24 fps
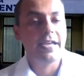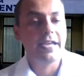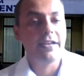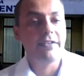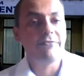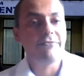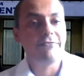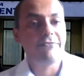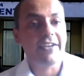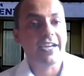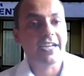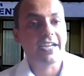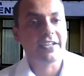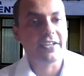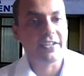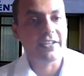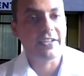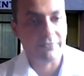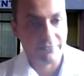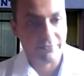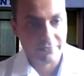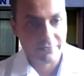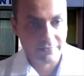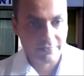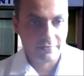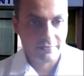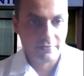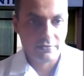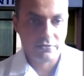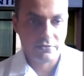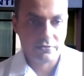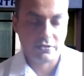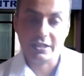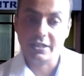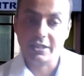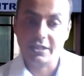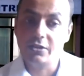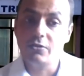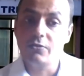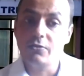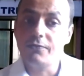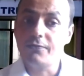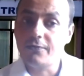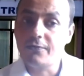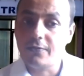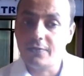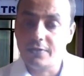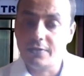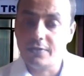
infective. So the new